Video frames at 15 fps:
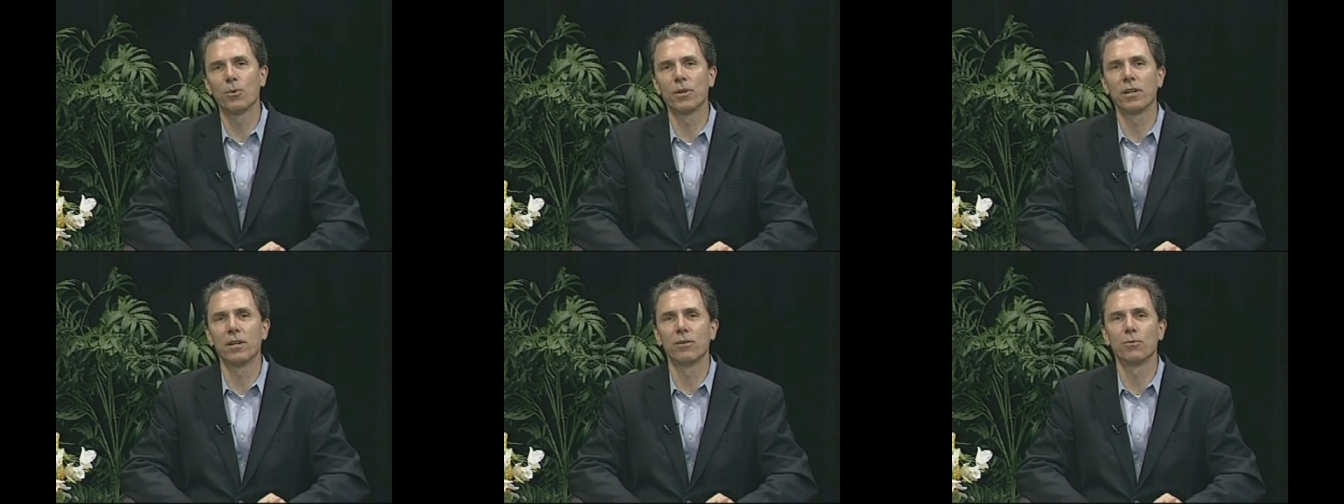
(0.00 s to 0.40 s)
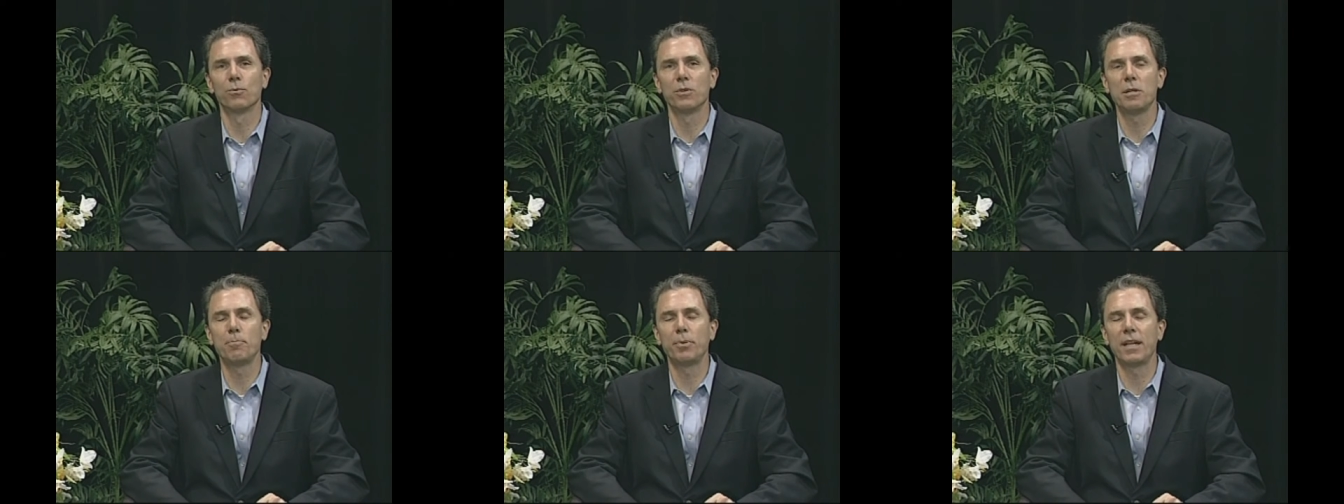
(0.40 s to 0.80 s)
we're going to
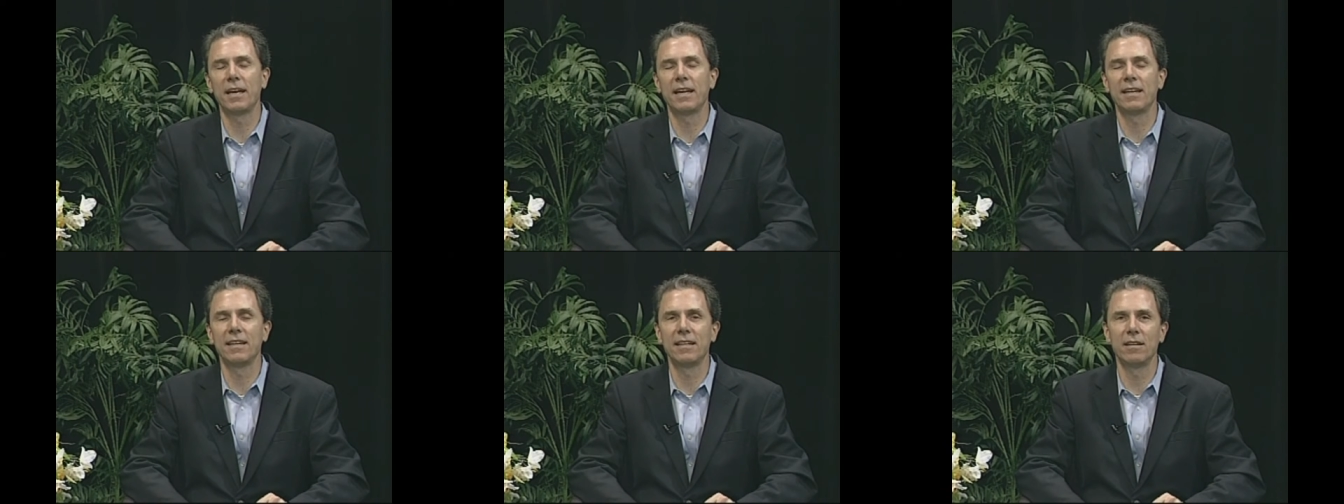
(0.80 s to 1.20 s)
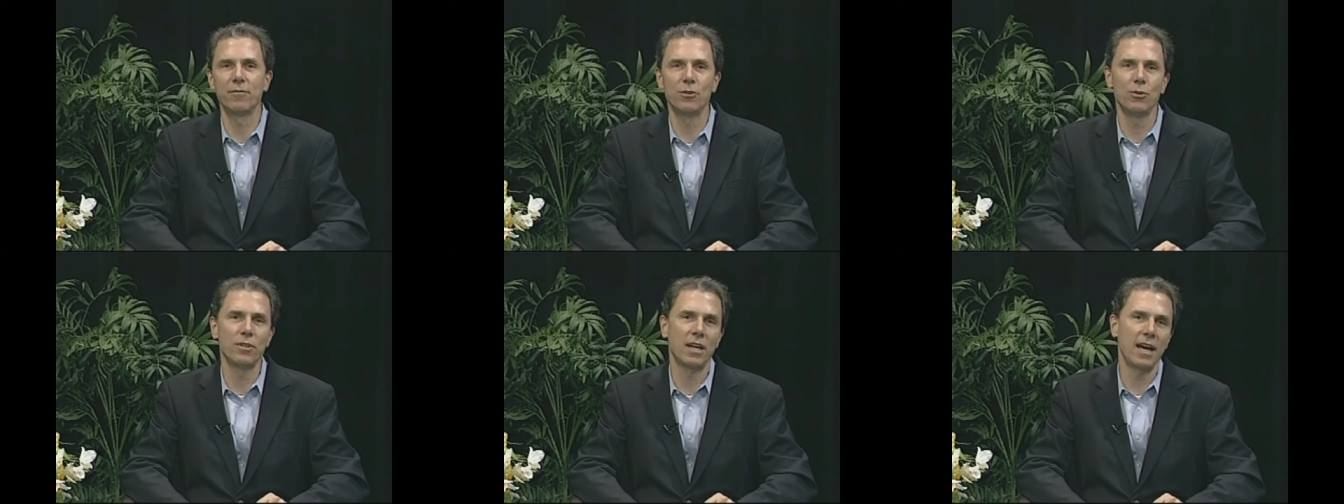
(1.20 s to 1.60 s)
replay an
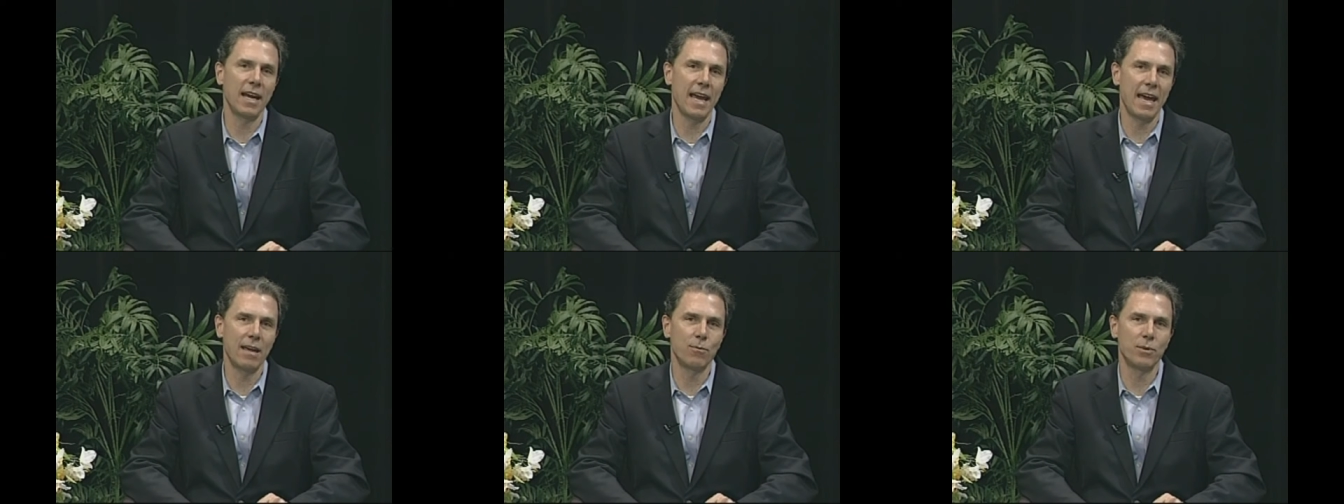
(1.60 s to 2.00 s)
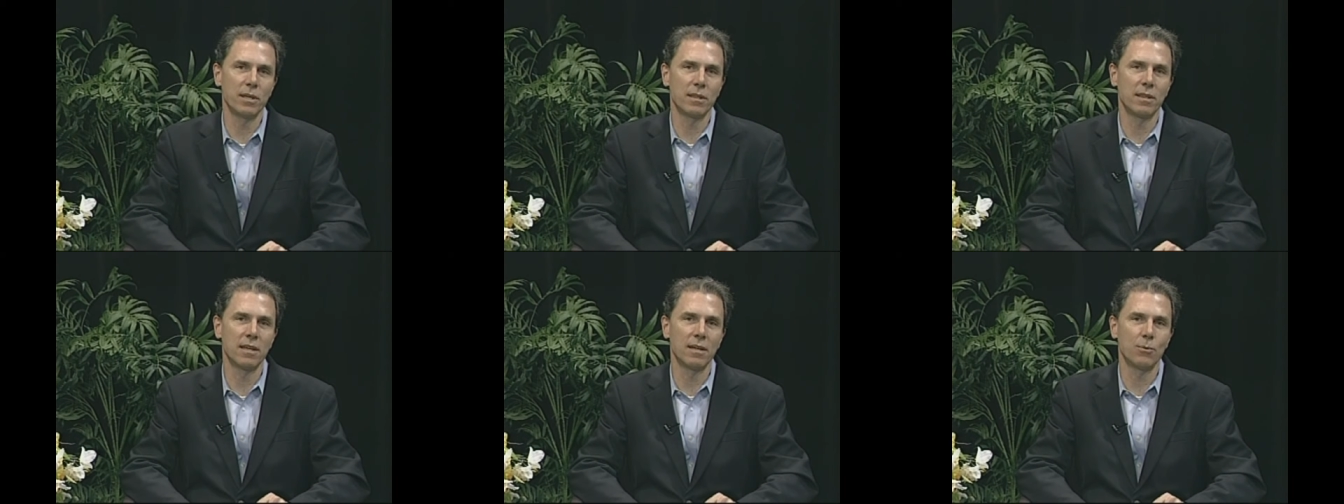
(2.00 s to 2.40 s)
interview that I had
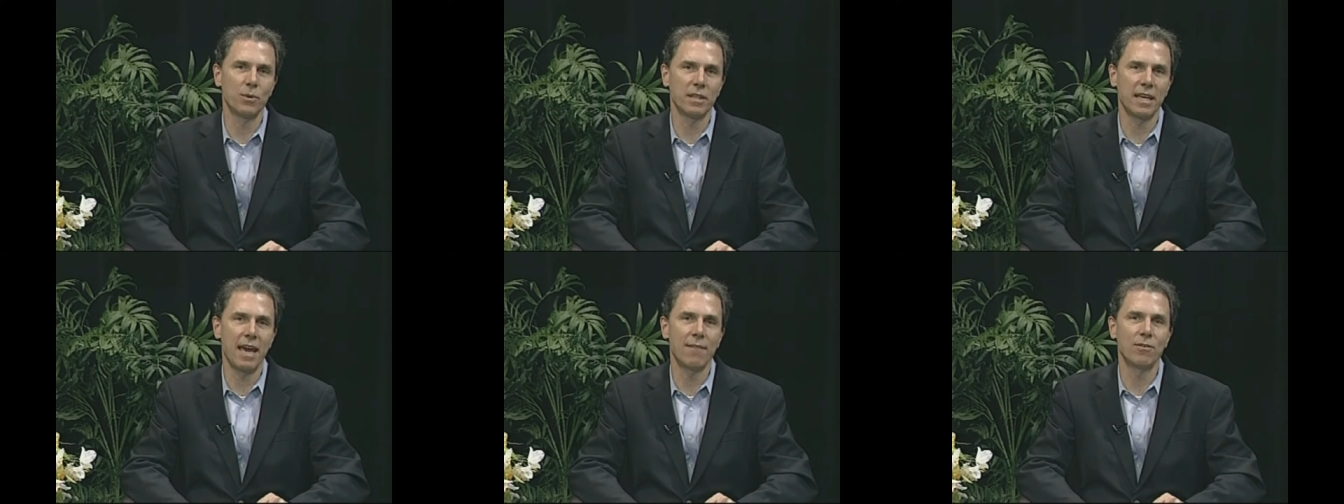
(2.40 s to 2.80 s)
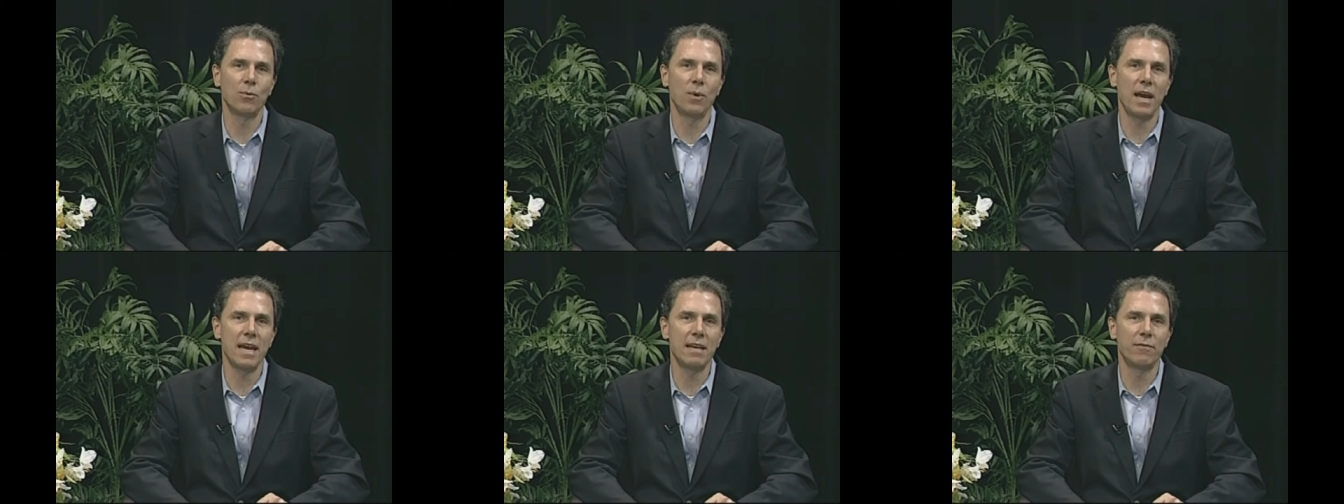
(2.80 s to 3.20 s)
with, uh, with
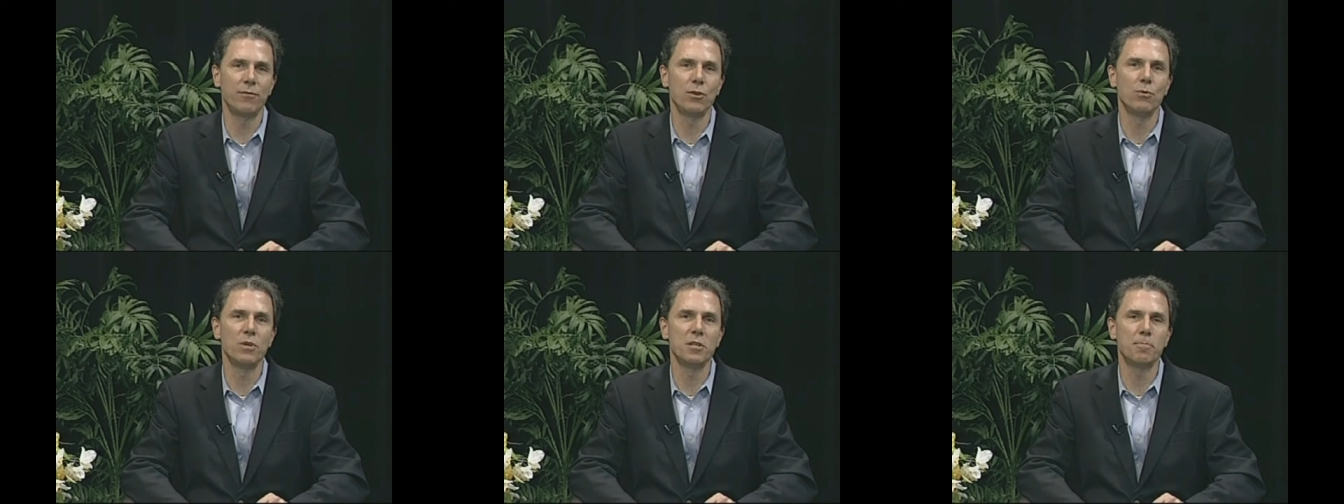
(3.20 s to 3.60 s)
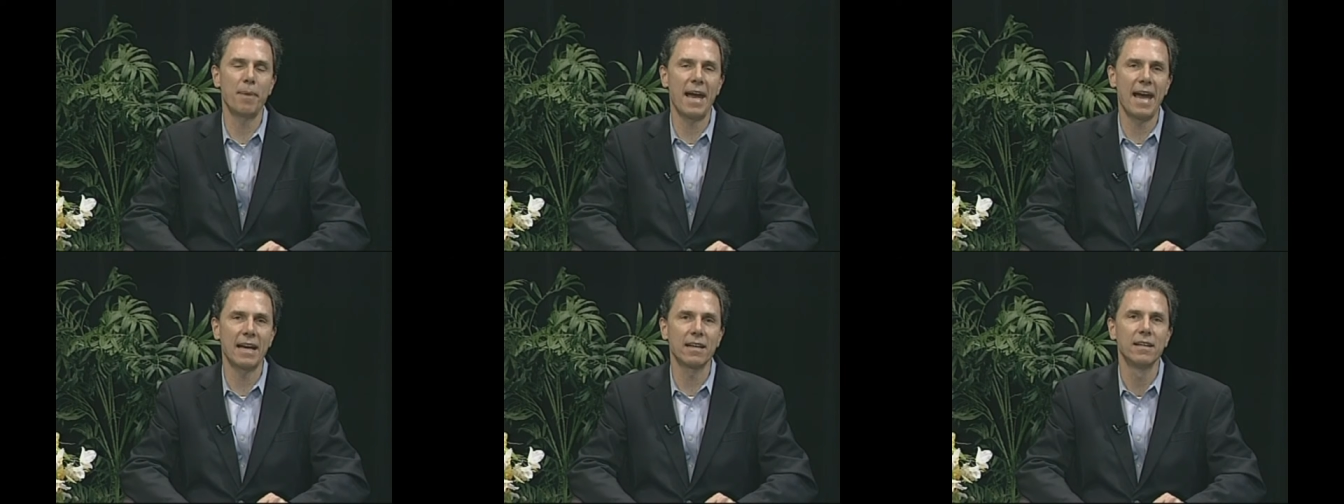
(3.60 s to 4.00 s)
Kevin Wade a few weeks
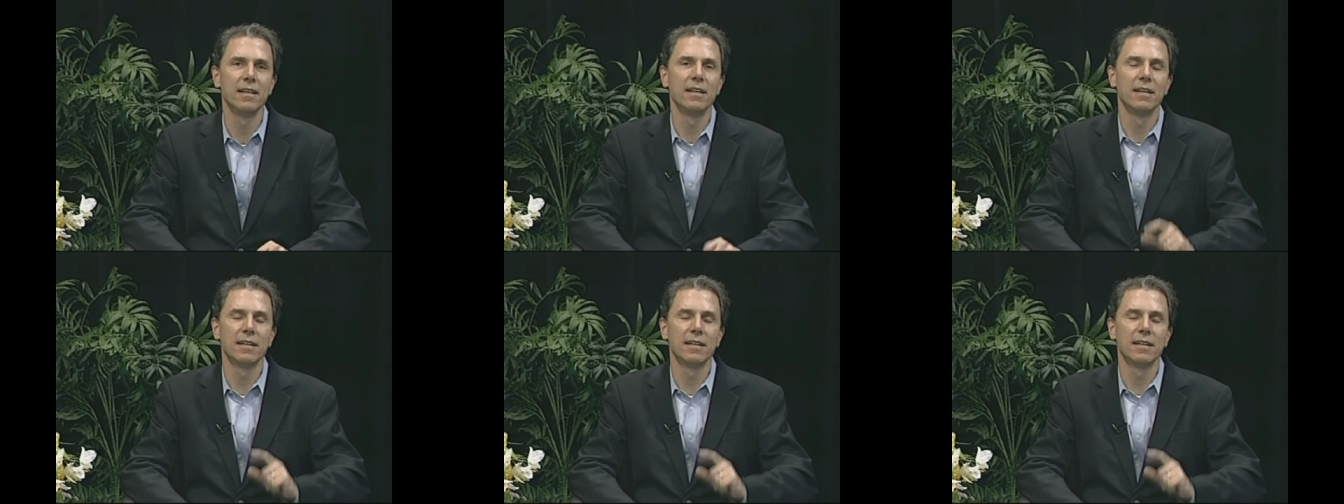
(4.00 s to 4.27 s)
back.